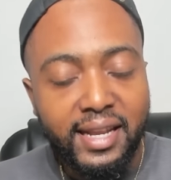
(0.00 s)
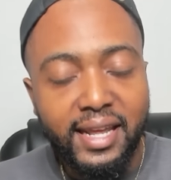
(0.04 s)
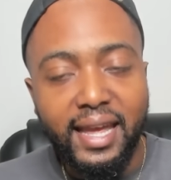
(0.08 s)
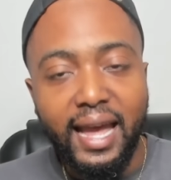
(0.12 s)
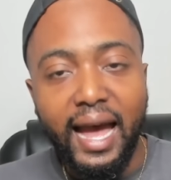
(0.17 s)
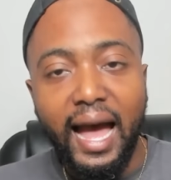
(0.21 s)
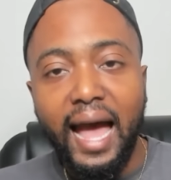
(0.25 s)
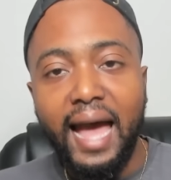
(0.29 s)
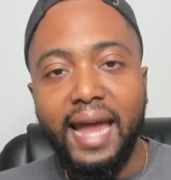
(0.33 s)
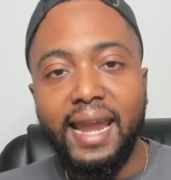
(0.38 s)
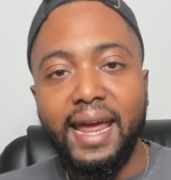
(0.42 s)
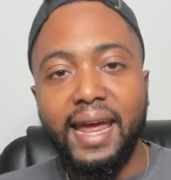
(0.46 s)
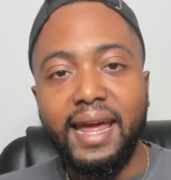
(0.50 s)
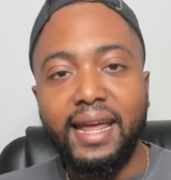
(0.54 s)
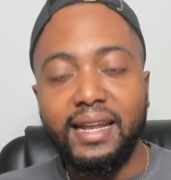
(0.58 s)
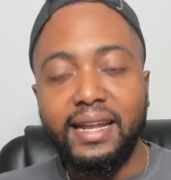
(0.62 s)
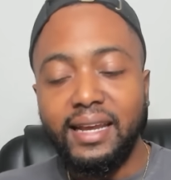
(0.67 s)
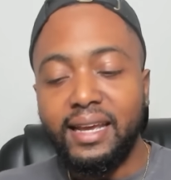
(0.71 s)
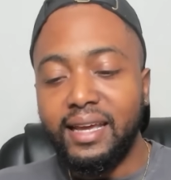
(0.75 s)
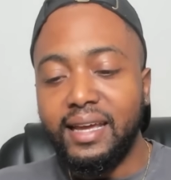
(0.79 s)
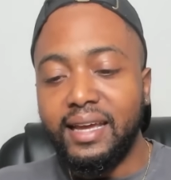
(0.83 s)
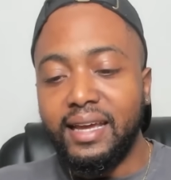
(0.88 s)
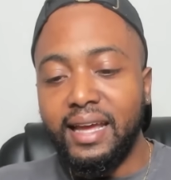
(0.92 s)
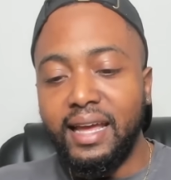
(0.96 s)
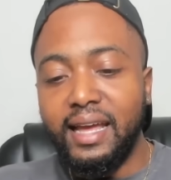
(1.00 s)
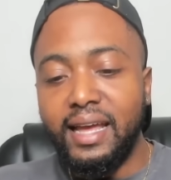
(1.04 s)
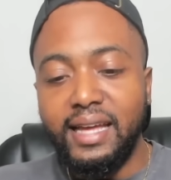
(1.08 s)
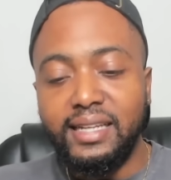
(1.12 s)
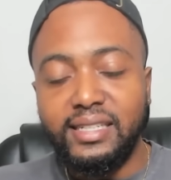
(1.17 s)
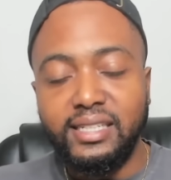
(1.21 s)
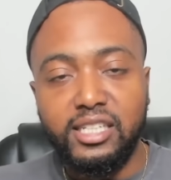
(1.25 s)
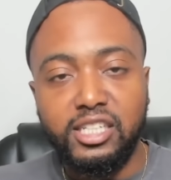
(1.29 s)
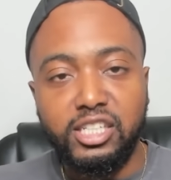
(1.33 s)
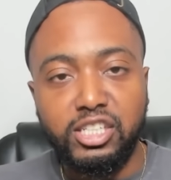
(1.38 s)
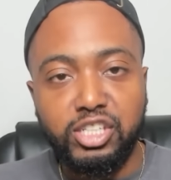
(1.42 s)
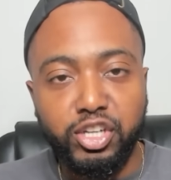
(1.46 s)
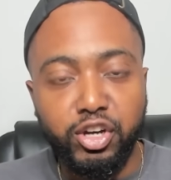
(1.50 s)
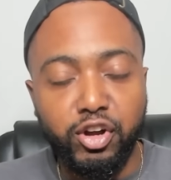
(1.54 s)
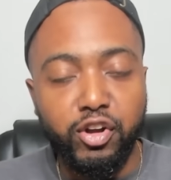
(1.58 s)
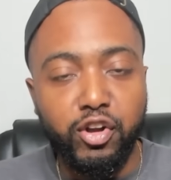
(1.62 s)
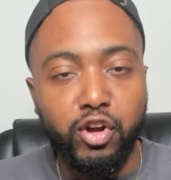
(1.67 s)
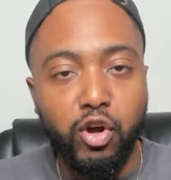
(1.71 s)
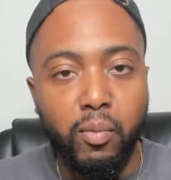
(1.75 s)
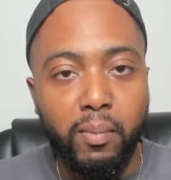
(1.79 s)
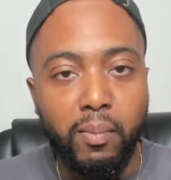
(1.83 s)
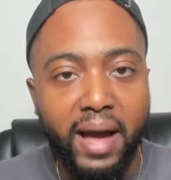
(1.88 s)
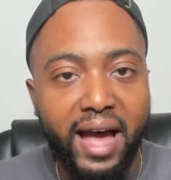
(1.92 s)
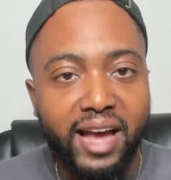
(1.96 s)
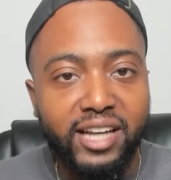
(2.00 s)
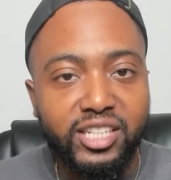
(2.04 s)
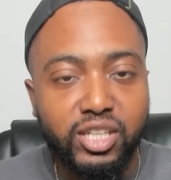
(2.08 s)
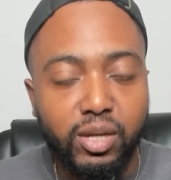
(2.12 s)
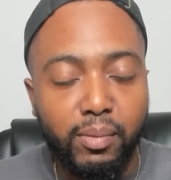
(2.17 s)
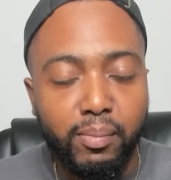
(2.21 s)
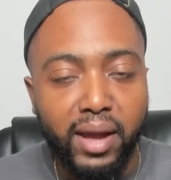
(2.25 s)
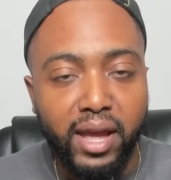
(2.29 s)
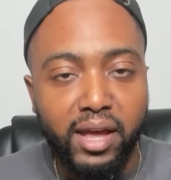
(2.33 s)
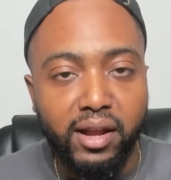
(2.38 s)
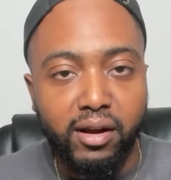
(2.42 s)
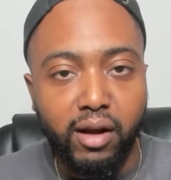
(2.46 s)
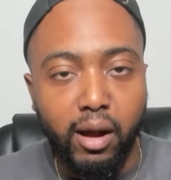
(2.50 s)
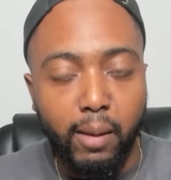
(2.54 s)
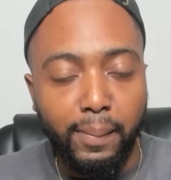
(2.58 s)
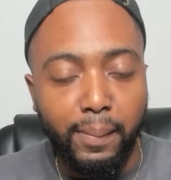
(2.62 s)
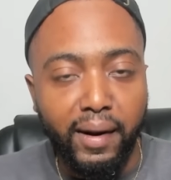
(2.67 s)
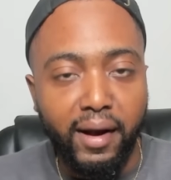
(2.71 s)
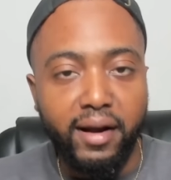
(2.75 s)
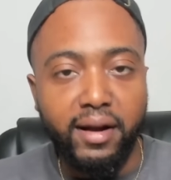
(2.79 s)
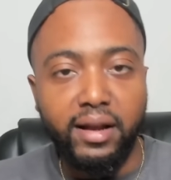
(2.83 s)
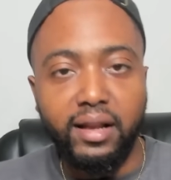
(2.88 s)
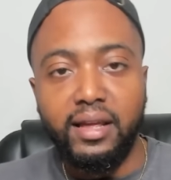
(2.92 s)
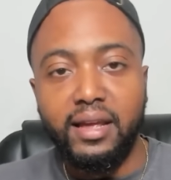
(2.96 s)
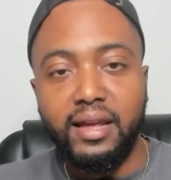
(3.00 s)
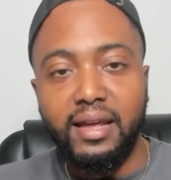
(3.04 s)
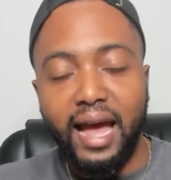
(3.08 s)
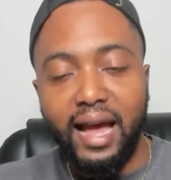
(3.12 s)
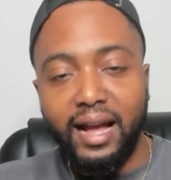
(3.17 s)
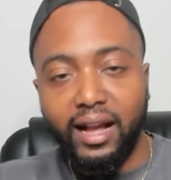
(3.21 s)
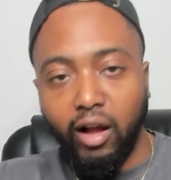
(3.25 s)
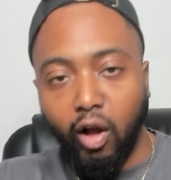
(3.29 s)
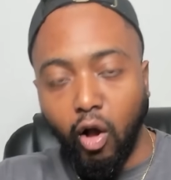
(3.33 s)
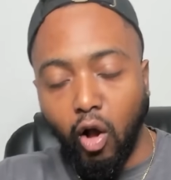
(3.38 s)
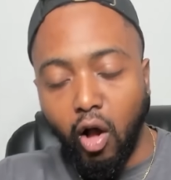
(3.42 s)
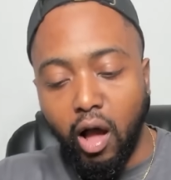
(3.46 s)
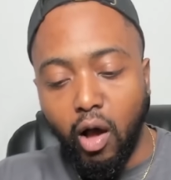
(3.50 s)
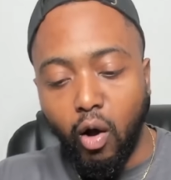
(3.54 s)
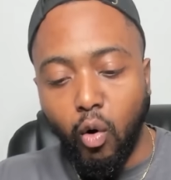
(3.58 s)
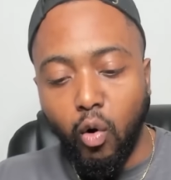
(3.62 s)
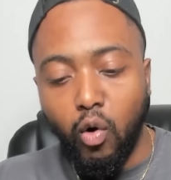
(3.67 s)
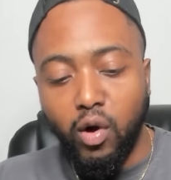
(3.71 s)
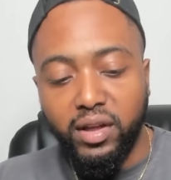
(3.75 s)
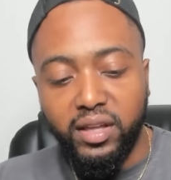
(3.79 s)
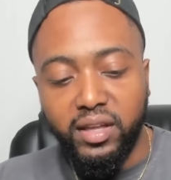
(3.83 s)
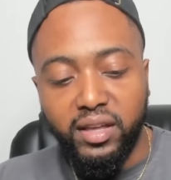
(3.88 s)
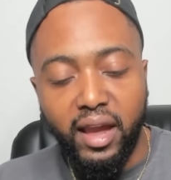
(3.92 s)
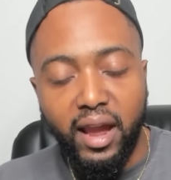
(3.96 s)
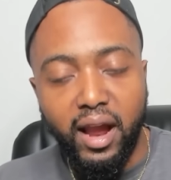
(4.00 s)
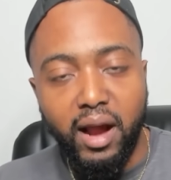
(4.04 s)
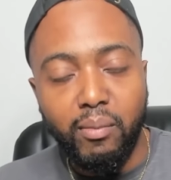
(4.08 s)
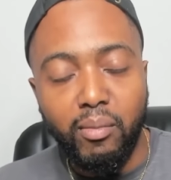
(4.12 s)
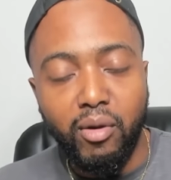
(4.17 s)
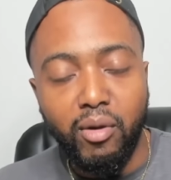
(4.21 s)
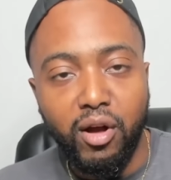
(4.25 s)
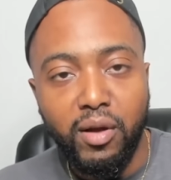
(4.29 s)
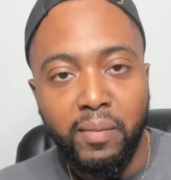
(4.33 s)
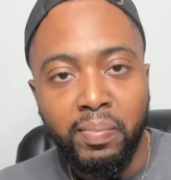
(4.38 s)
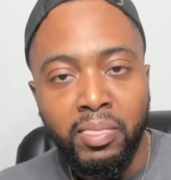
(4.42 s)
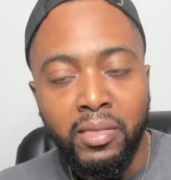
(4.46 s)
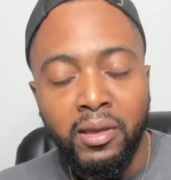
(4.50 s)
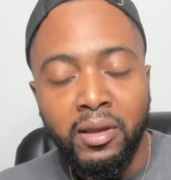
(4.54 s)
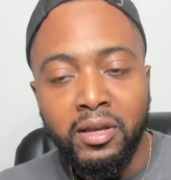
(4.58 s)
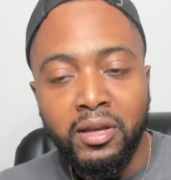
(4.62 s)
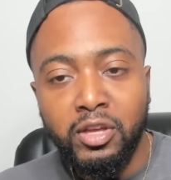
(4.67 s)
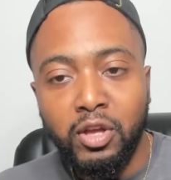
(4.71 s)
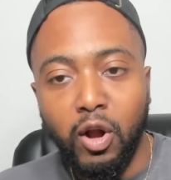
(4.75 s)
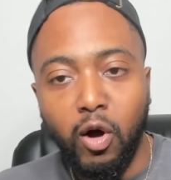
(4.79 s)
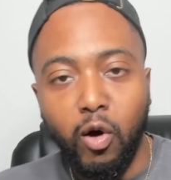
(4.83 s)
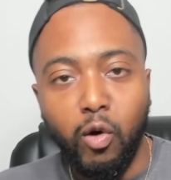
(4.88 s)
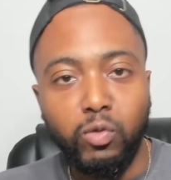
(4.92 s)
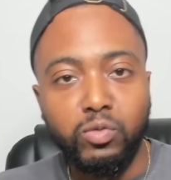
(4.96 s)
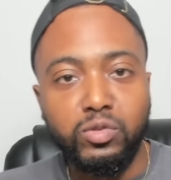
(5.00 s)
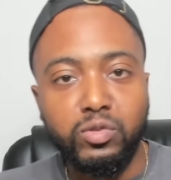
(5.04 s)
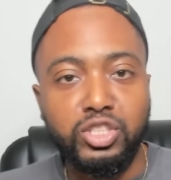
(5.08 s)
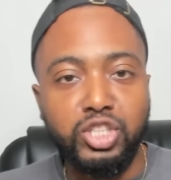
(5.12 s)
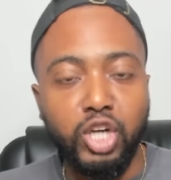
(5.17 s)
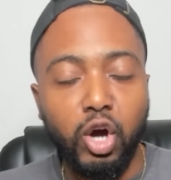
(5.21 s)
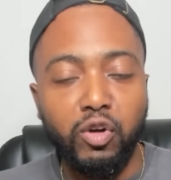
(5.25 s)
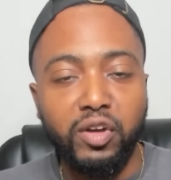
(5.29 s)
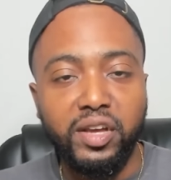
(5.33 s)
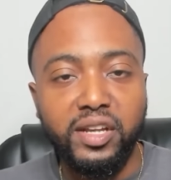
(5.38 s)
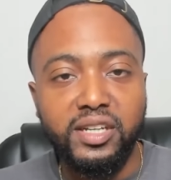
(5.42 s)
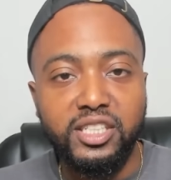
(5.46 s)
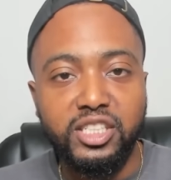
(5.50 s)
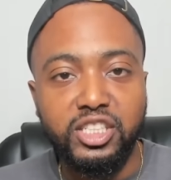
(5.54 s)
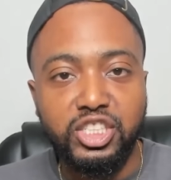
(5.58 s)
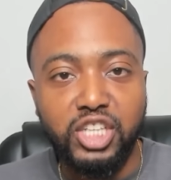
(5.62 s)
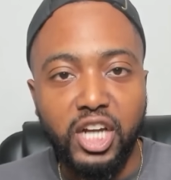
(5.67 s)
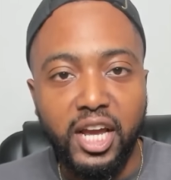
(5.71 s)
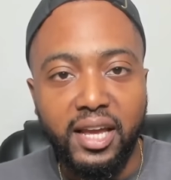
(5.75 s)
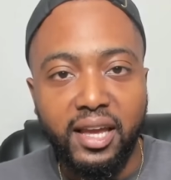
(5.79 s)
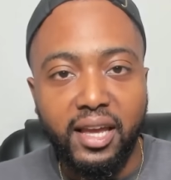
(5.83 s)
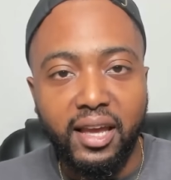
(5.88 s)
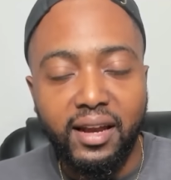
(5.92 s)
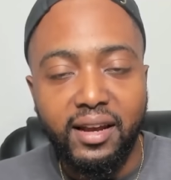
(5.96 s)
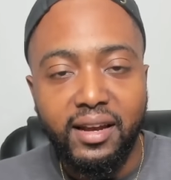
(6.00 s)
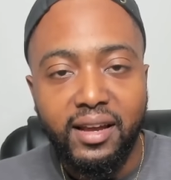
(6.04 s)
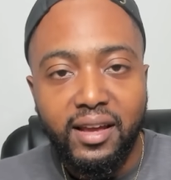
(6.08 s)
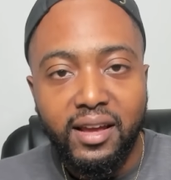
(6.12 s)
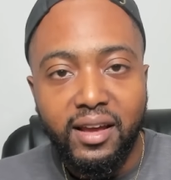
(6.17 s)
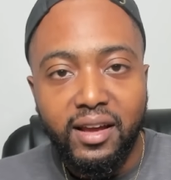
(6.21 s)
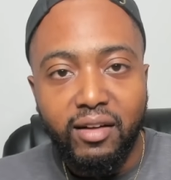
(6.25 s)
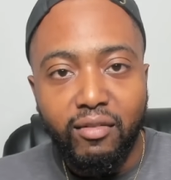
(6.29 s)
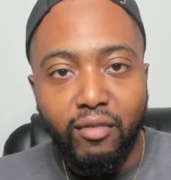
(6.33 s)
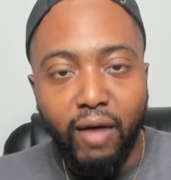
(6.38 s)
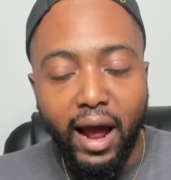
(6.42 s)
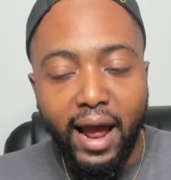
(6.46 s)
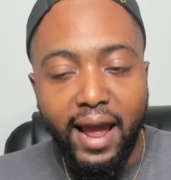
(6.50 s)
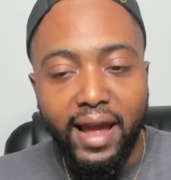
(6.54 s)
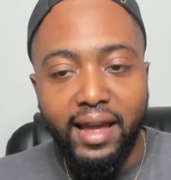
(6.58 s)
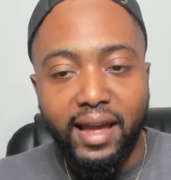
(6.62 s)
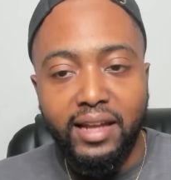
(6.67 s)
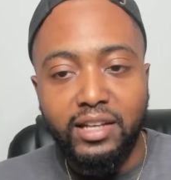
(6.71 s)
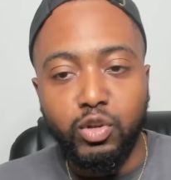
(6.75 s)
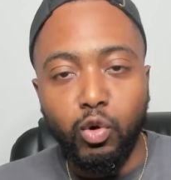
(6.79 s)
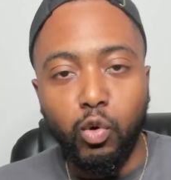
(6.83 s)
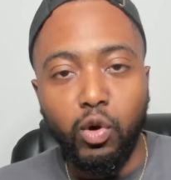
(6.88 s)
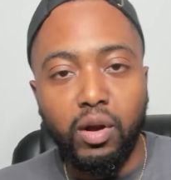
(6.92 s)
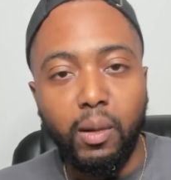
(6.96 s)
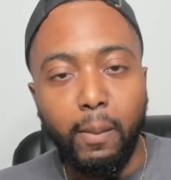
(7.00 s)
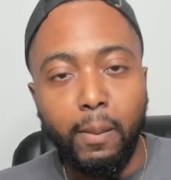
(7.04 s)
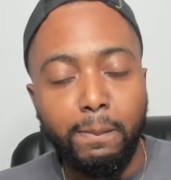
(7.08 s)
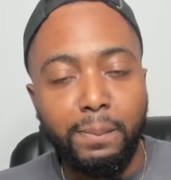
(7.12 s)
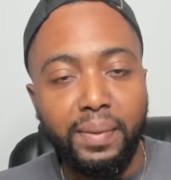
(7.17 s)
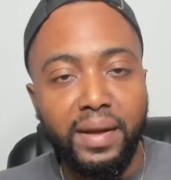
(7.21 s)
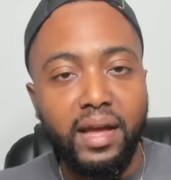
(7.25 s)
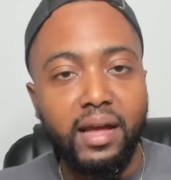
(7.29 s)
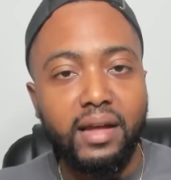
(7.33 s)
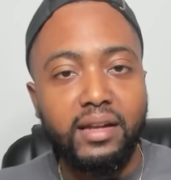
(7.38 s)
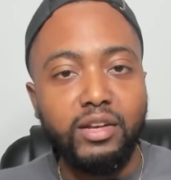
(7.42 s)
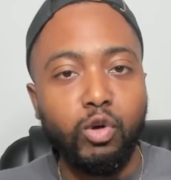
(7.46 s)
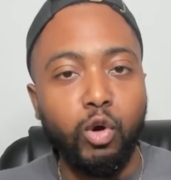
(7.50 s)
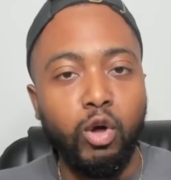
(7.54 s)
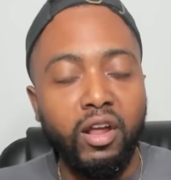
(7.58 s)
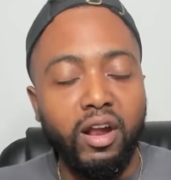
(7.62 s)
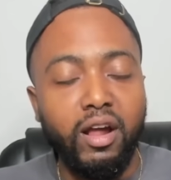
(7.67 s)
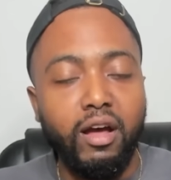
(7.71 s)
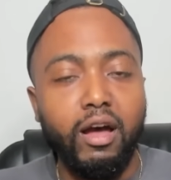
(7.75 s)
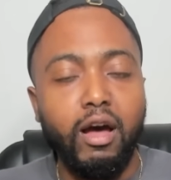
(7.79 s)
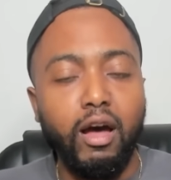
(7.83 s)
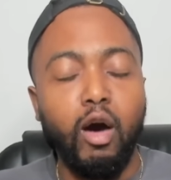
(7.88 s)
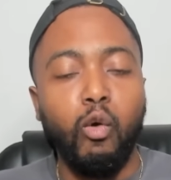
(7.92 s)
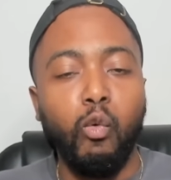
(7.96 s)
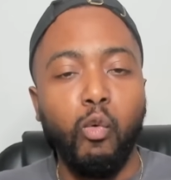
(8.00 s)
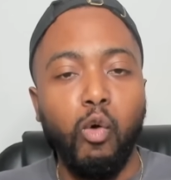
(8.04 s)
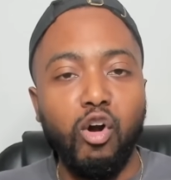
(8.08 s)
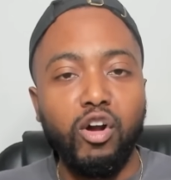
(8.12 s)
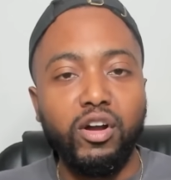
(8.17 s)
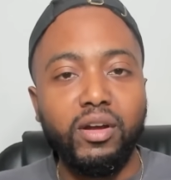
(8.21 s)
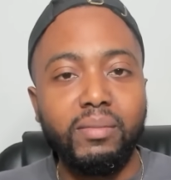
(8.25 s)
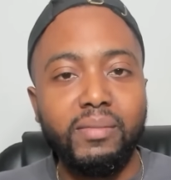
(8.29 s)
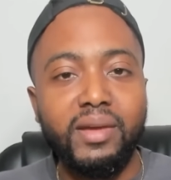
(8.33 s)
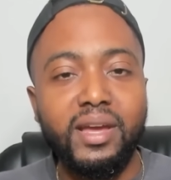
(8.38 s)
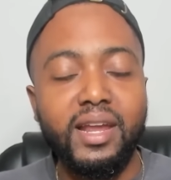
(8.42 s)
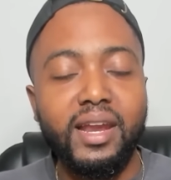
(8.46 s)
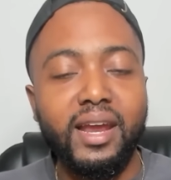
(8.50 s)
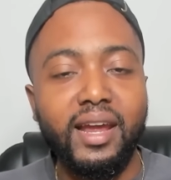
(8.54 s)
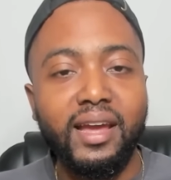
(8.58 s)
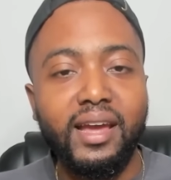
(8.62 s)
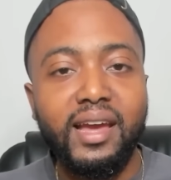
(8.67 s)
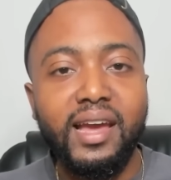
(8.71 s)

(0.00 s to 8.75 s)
guy that is a serial masturbator, apparently, got caught on camera, you know, choking his chicken, right? Doing a work meeting,